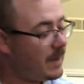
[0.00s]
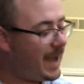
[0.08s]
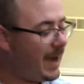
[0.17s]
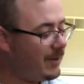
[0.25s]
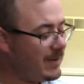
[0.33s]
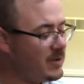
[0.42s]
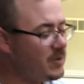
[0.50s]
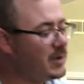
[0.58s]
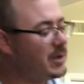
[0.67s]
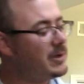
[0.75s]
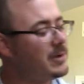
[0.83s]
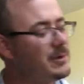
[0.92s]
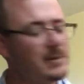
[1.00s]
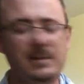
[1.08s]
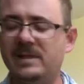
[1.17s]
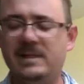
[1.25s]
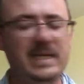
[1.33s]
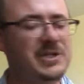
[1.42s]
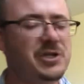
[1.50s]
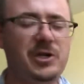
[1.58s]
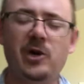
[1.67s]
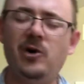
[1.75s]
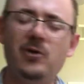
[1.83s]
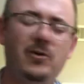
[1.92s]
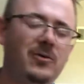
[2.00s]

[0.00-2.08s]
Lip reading: How in the world did you know?